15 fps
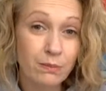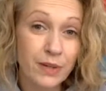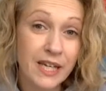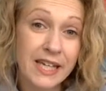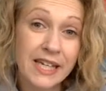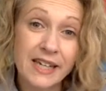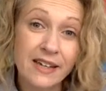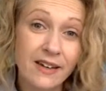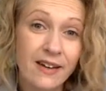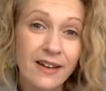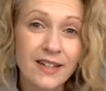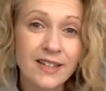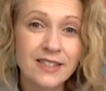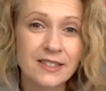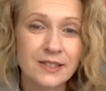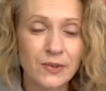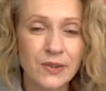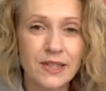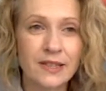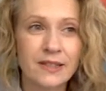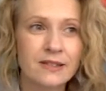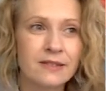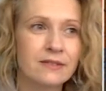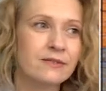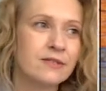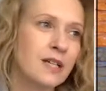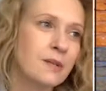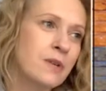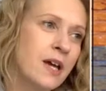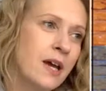B, doing
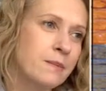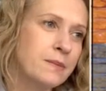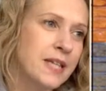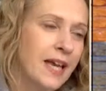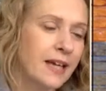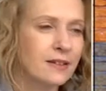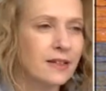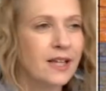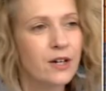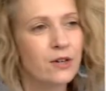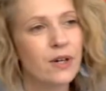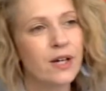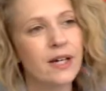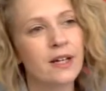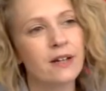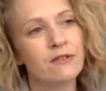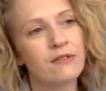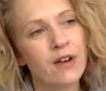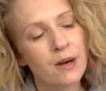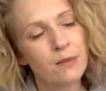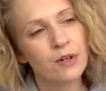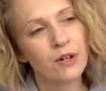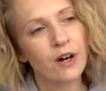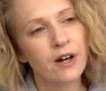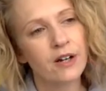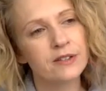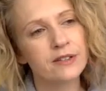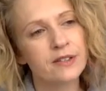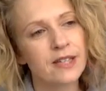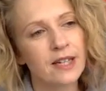sometimes hand lettering and fiber
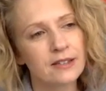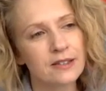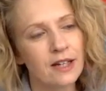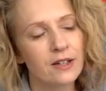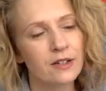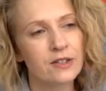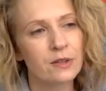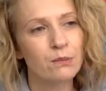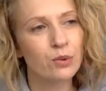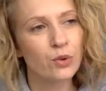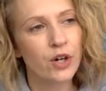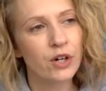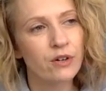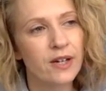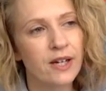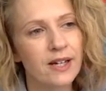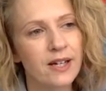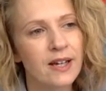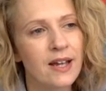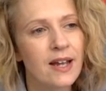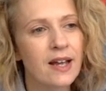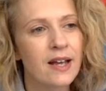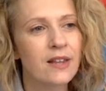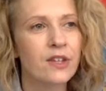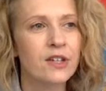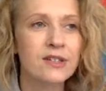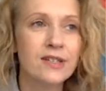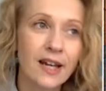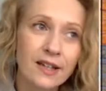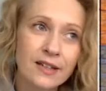arts, textile arts, embroidery. The
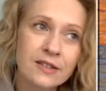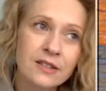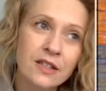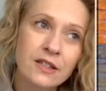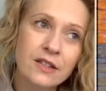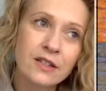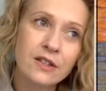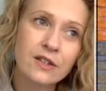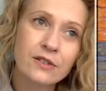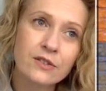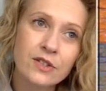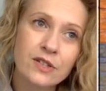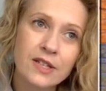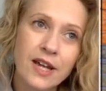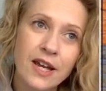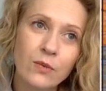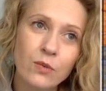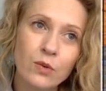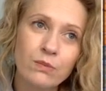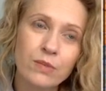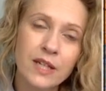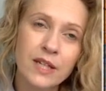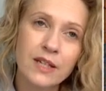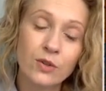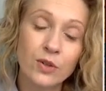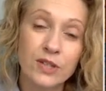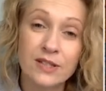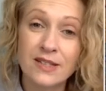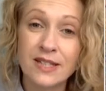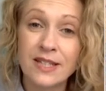second Thursday will be
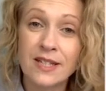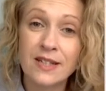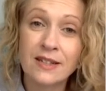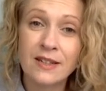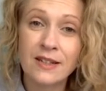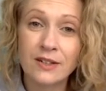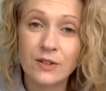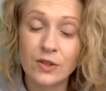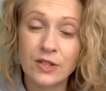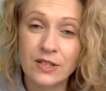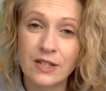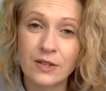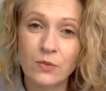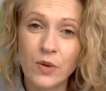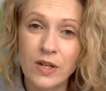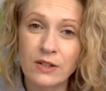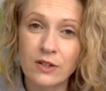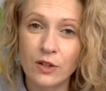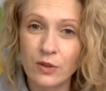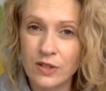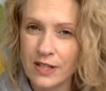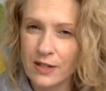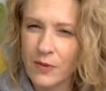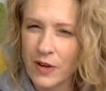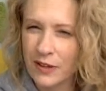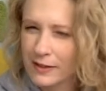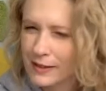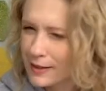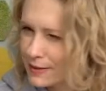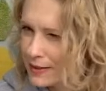Christine, Christine Weird, or Christine
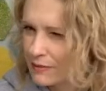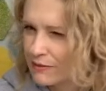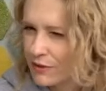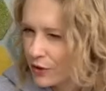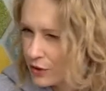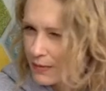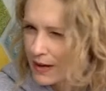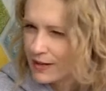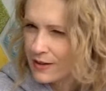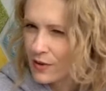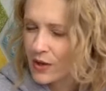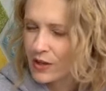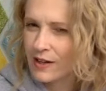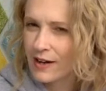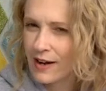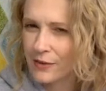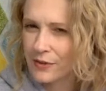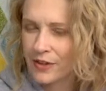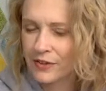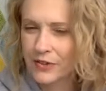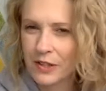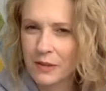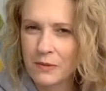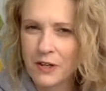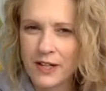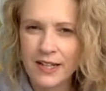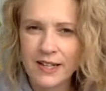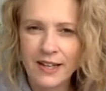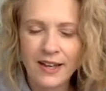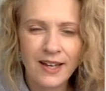Weatherly, as some folks might know her out there in the
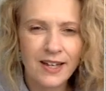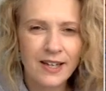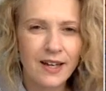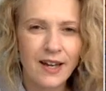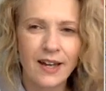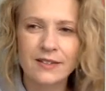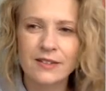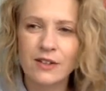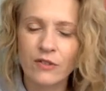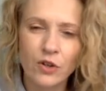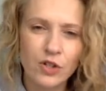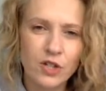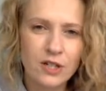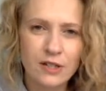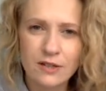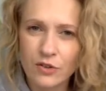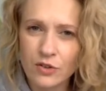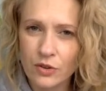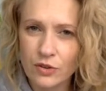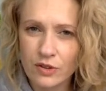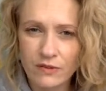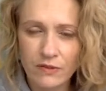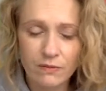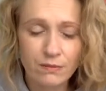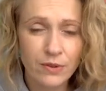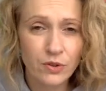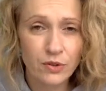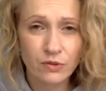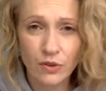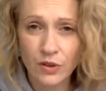community. And of course, she does all sorts of
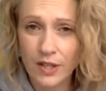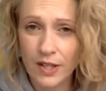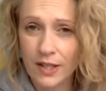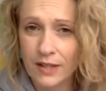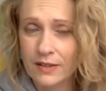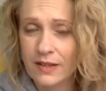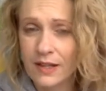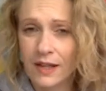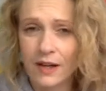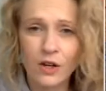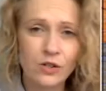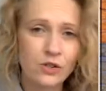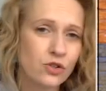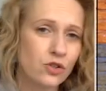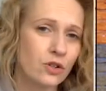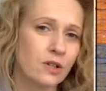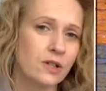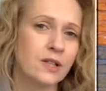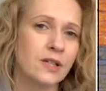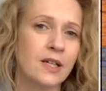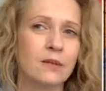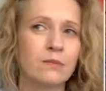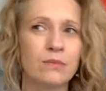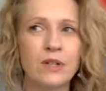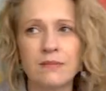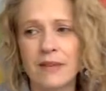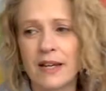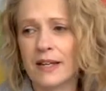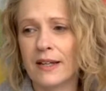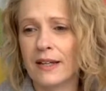beautiful things like art journaling and
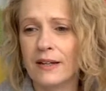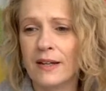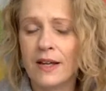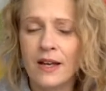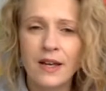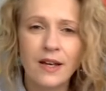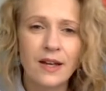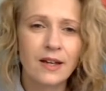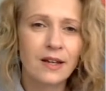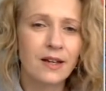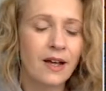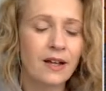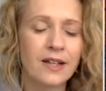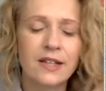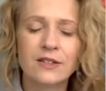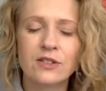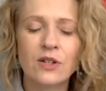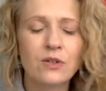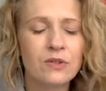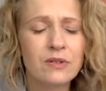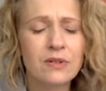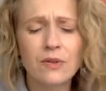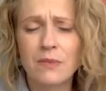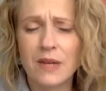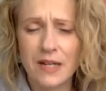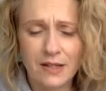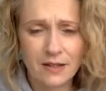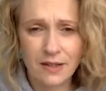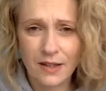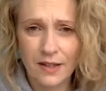printmaking and like so, so
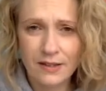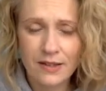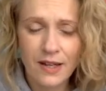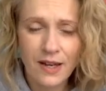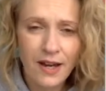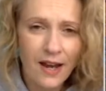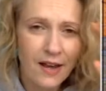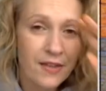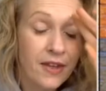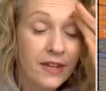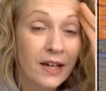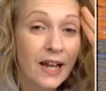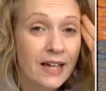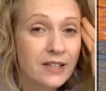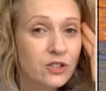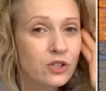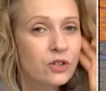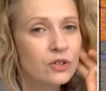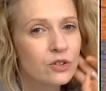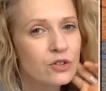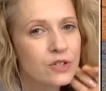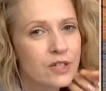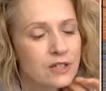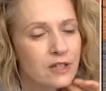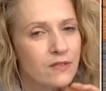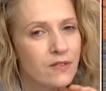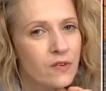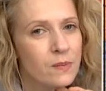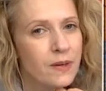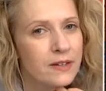many things. And then the last two Thursdays of
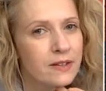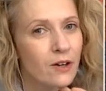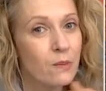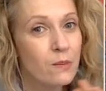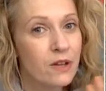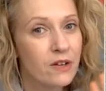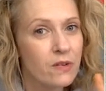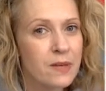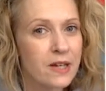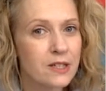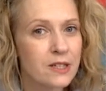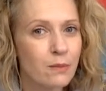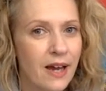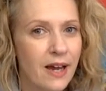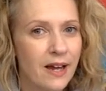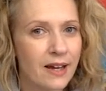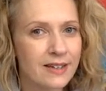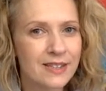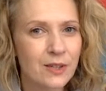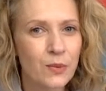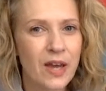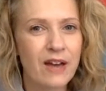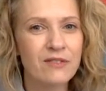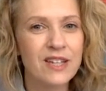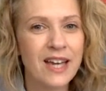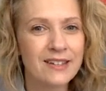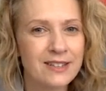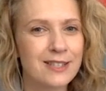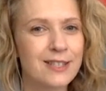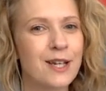every month are a bit of a mixed bag. So we have
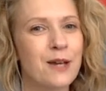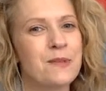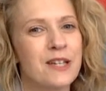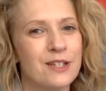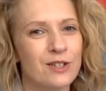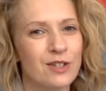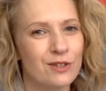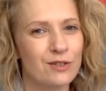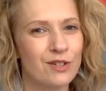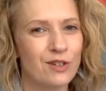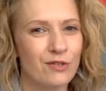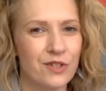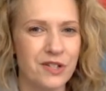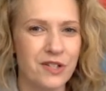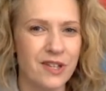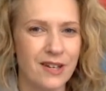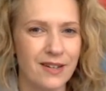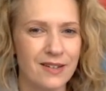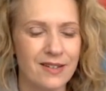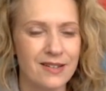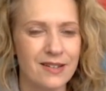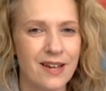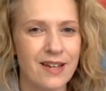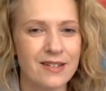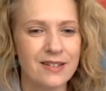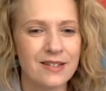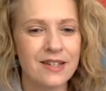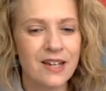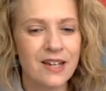guests coming in to do different things. And